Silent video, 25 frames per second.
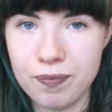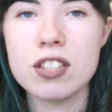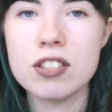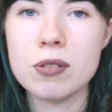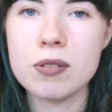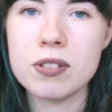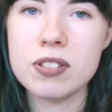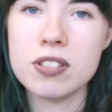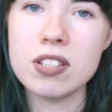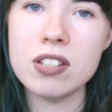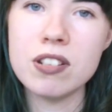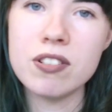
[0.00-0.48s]
So
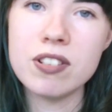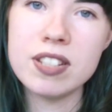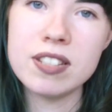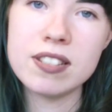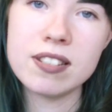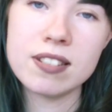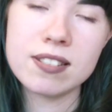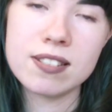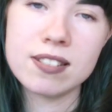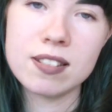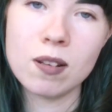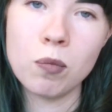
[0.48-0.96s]
a series
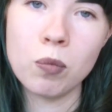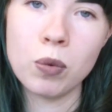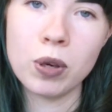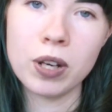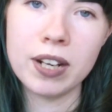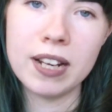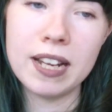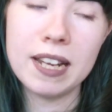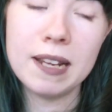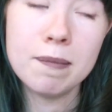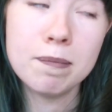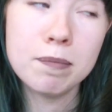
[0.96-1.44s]
is somewhere
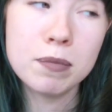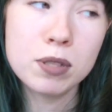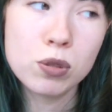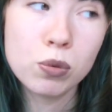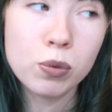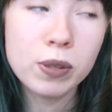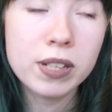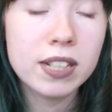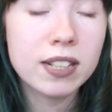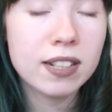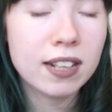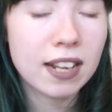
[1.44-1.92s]
in
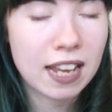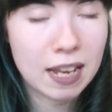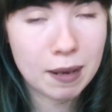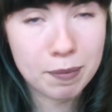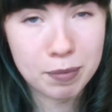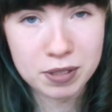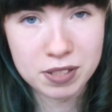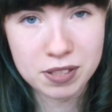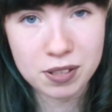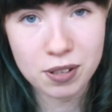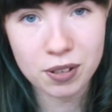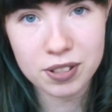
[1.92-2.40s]
between
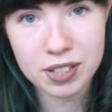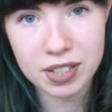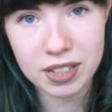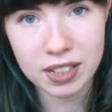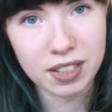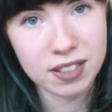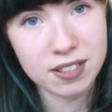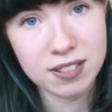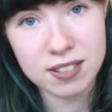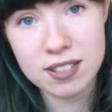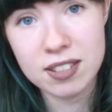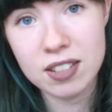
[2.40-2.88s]

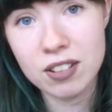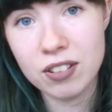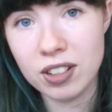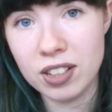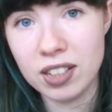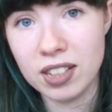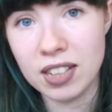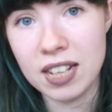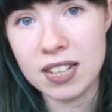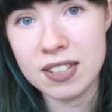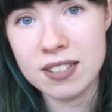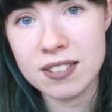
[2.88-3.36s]
episodic and
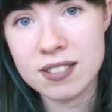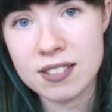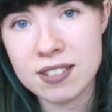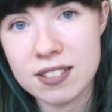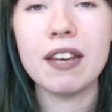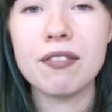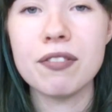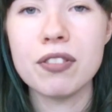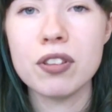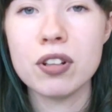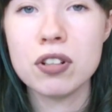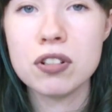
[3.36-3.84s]
serialized
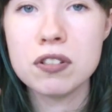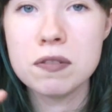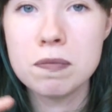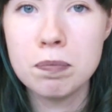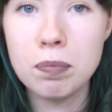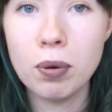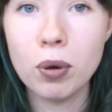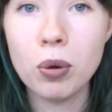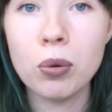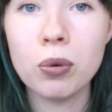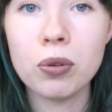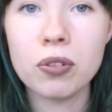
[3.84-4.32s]
if there is
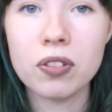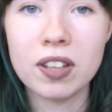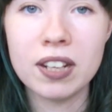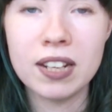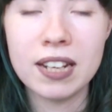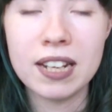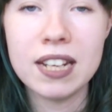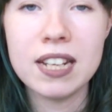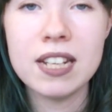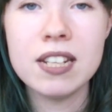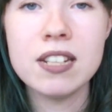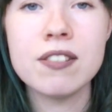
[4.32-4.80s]
both
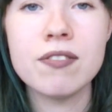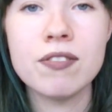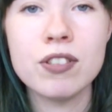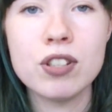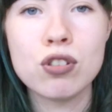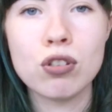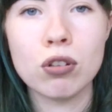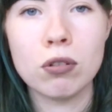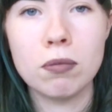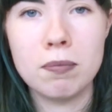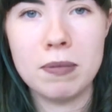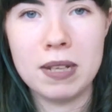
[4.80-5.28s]
an
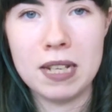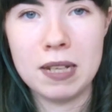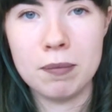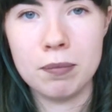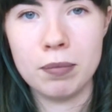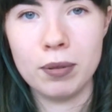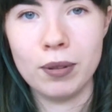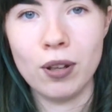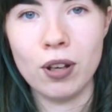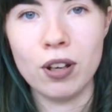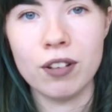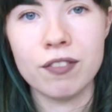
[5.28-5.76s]
individual main
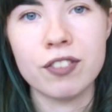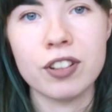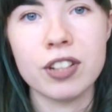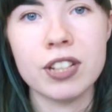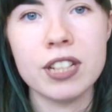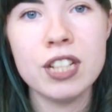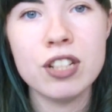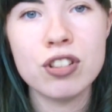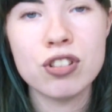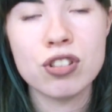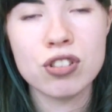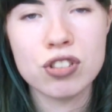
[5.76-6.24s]
plot for
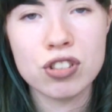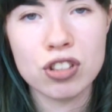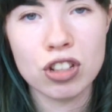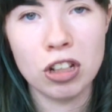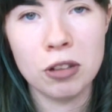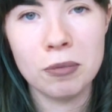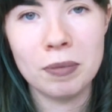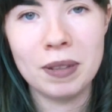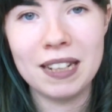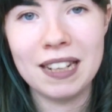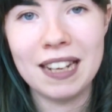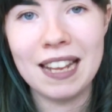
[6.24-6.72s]
each
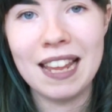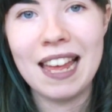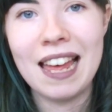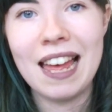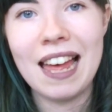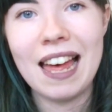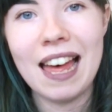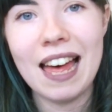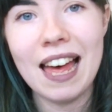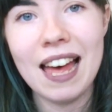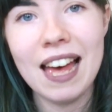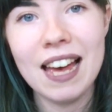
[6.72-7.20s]
installment
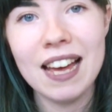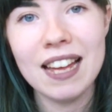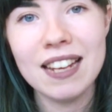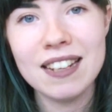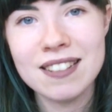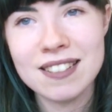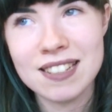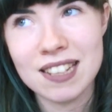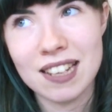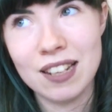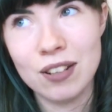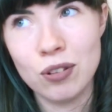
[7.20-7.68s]

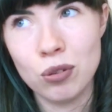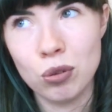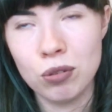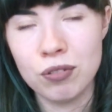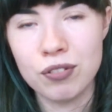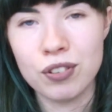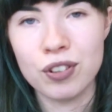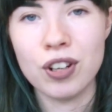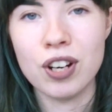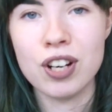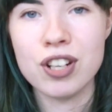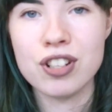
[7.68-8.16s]
and an
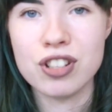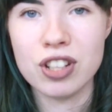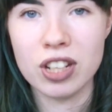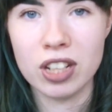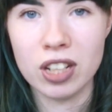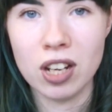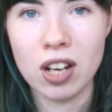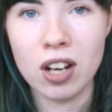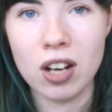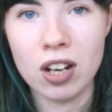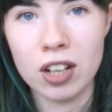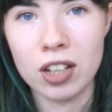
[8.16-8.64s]

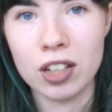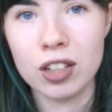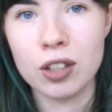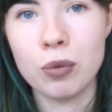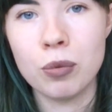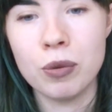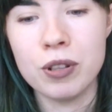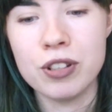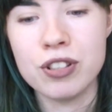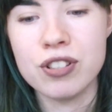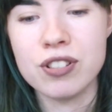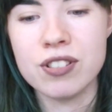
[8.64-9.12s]
overarching arc
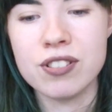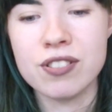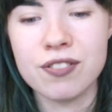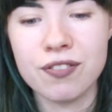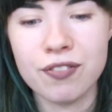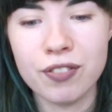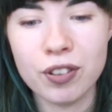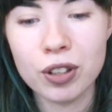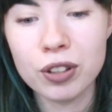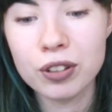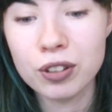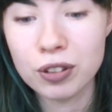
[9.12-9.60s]
which is
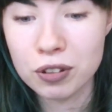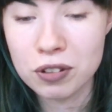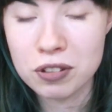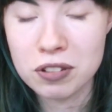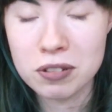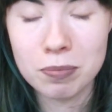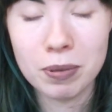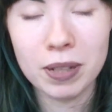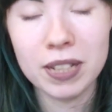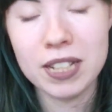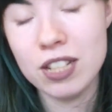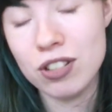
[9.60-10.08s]
furthered
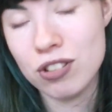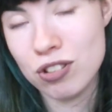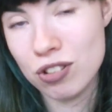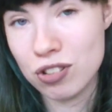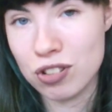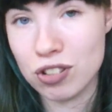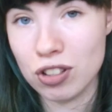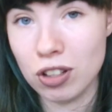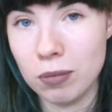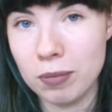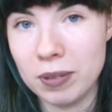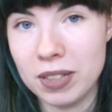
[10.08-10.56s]
by each
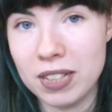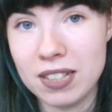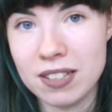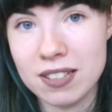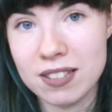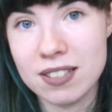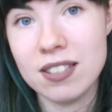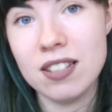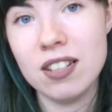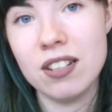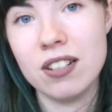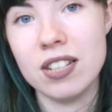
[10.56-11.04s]
installment in
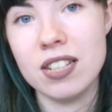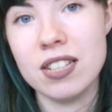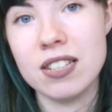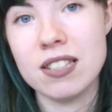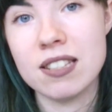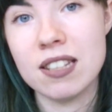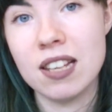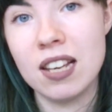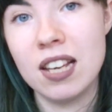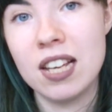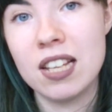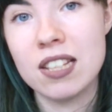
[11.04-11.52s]
the
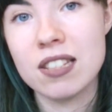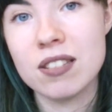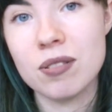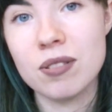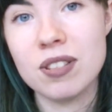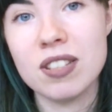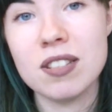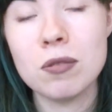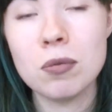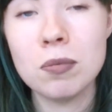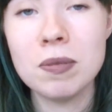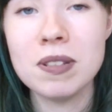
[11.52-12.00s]
series. So
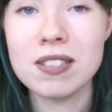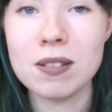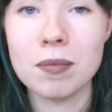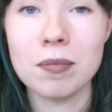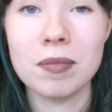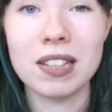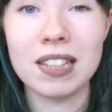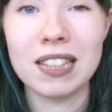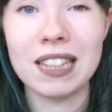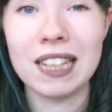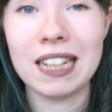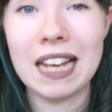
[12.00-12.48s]
this would be
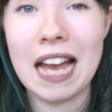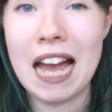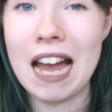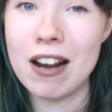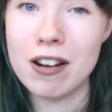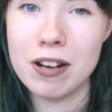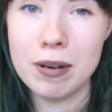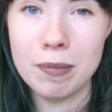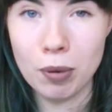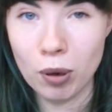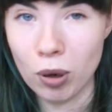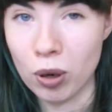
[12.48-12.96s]
something like
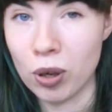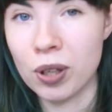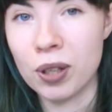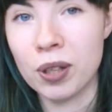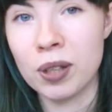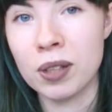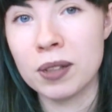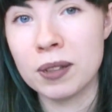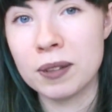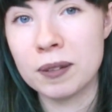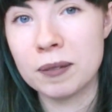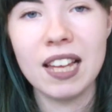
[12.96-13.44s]
Harry
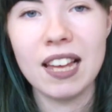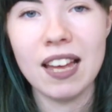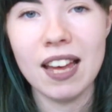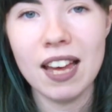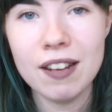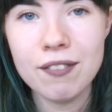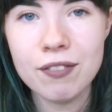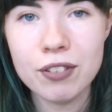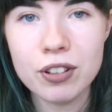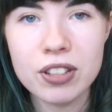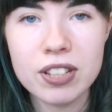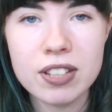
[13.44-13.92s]
Potter.
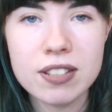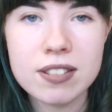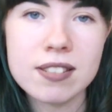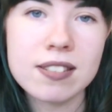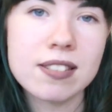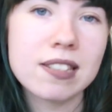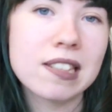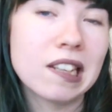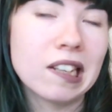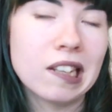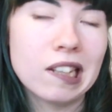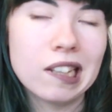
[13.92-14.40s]
And for
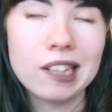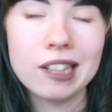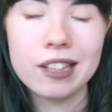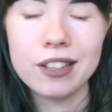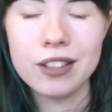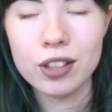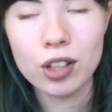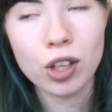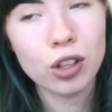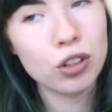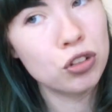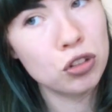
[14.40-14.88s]
this,
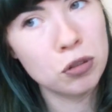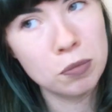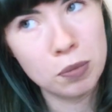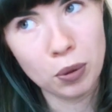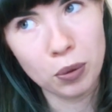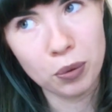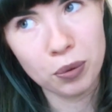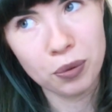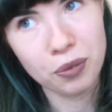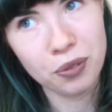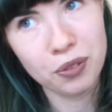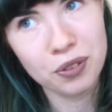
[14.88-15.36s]
you gotta do
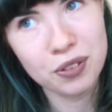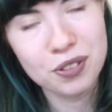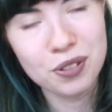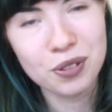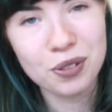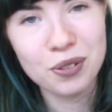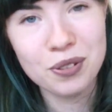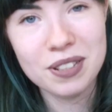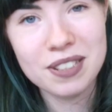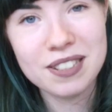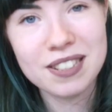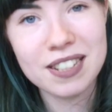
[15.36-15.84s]
both. So
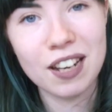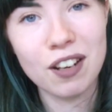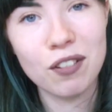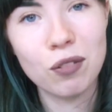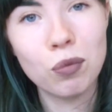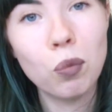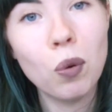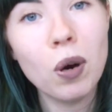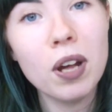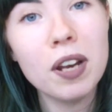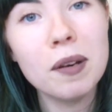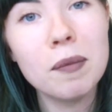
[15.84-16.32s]
you need to
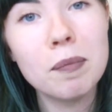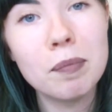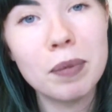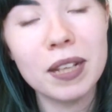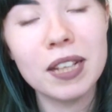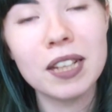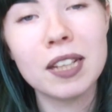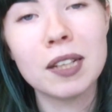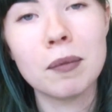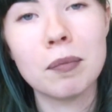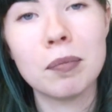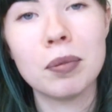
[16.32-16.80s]
have one
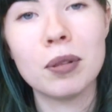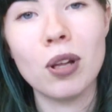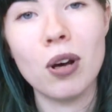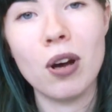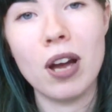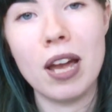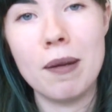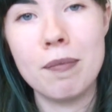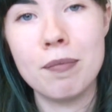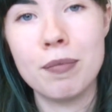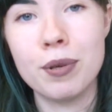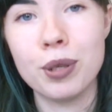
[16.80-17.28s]
big
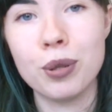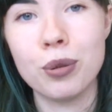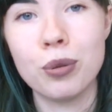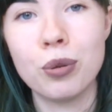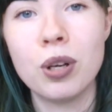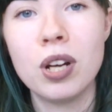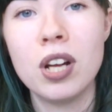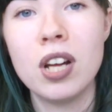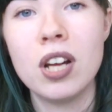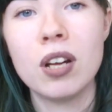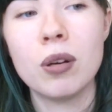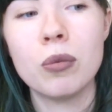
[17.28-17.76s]
plot
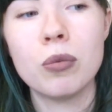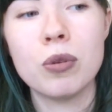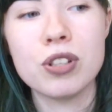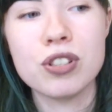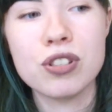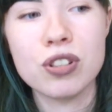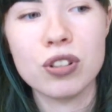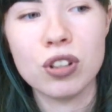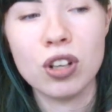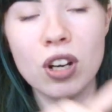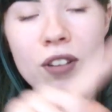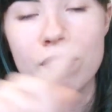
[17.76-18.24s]
embryo
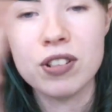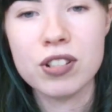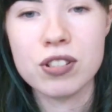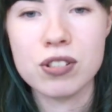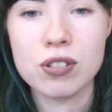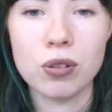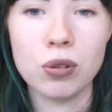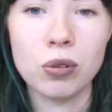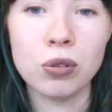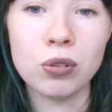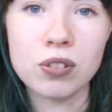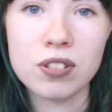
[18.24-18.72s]
which covers
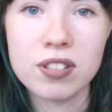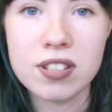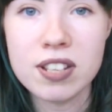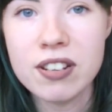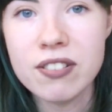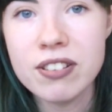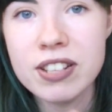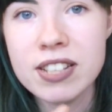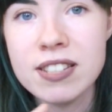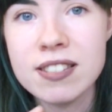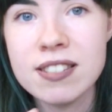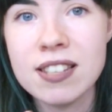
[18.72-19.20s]
the whole
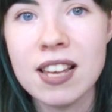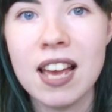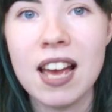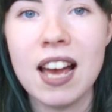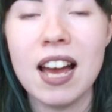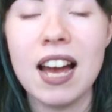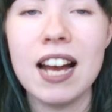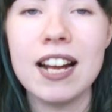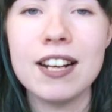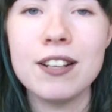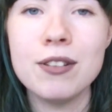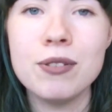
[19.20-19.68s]
series,
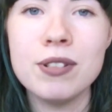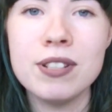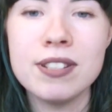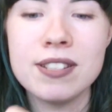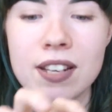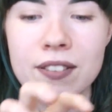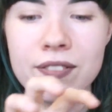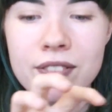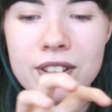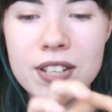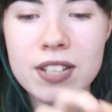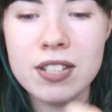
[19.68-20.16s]
and you need
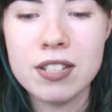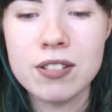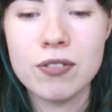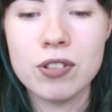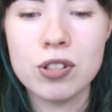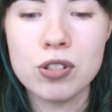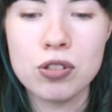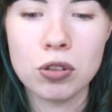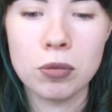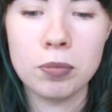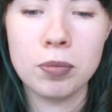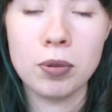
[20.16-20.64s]
to have
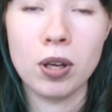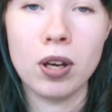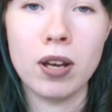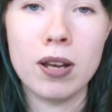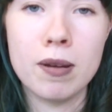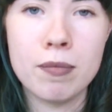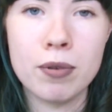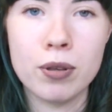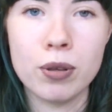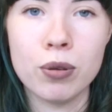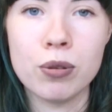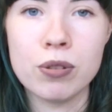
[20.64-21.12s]
individual plot
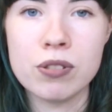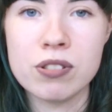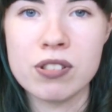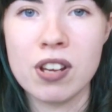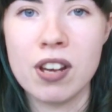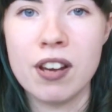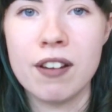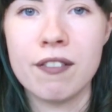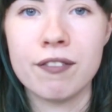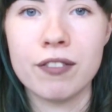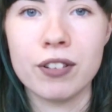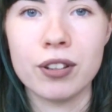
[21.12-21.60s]
embryos
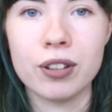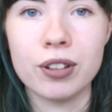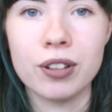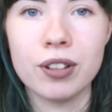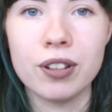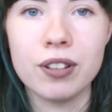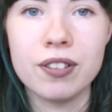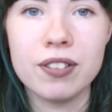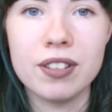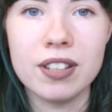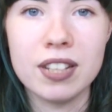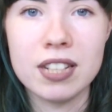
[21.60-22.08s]

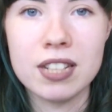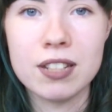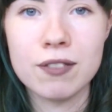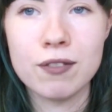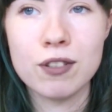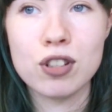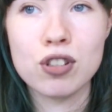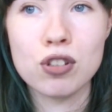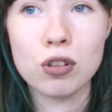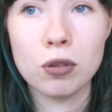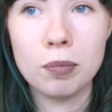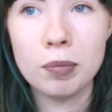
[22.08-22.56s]
for the
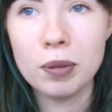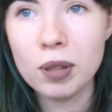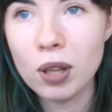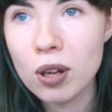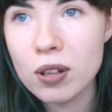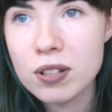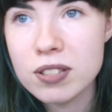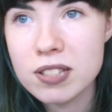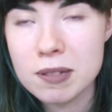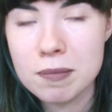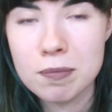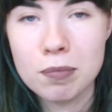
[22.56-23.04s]
individual
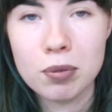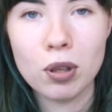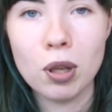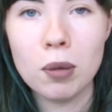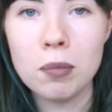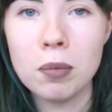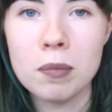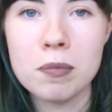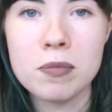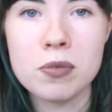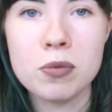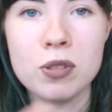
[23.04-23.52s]
plots and
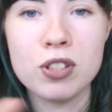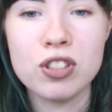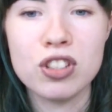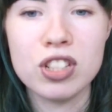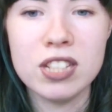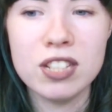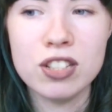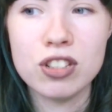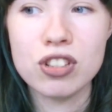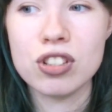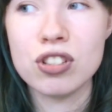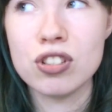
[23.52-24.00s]
problems which
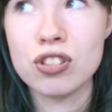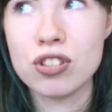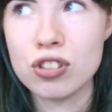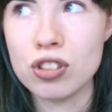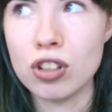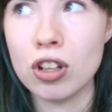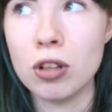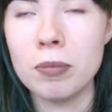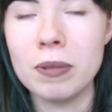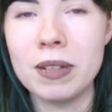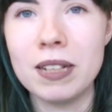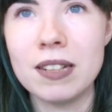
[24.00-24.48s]
each
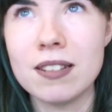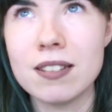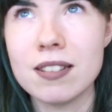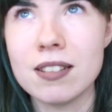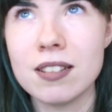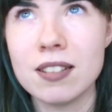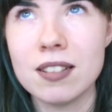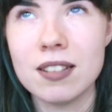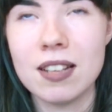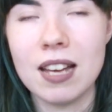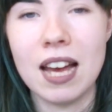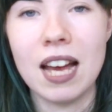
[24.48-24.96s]
installment
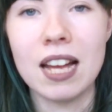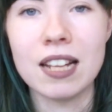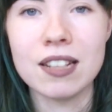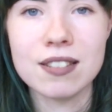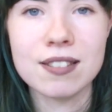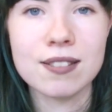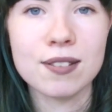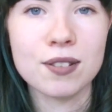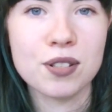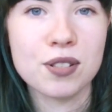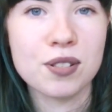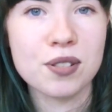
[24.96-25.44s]

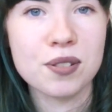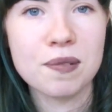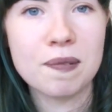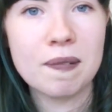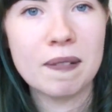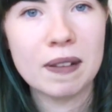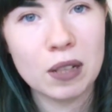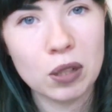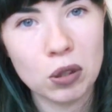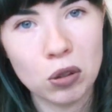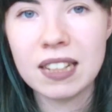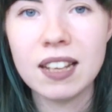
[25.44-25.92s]
answers.
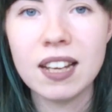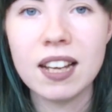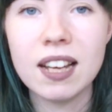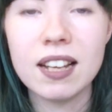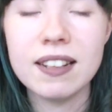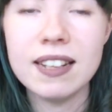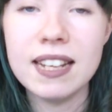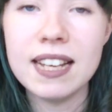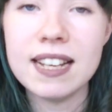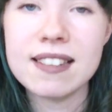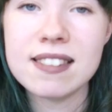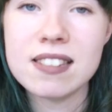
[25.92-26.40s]

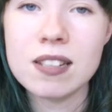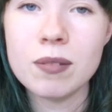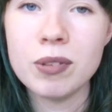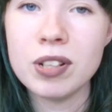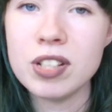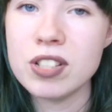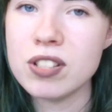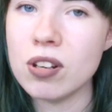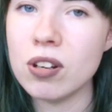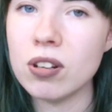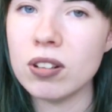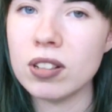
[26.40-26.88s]
Next, I
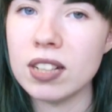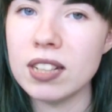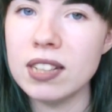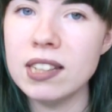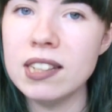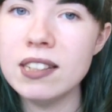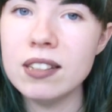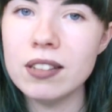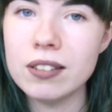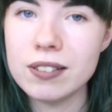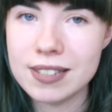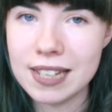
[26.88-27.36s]
want to talk a
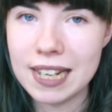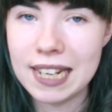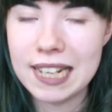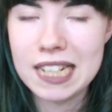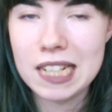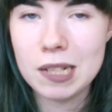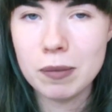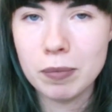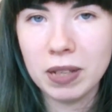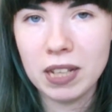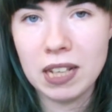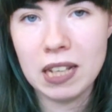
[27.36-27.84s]
little
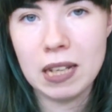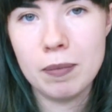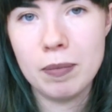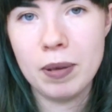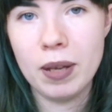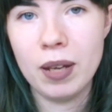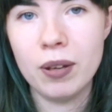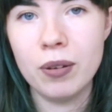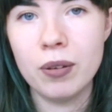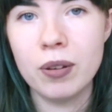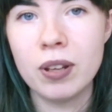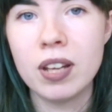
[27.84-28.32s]
tiny bit
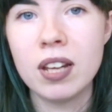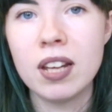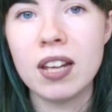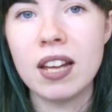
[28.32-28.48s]
about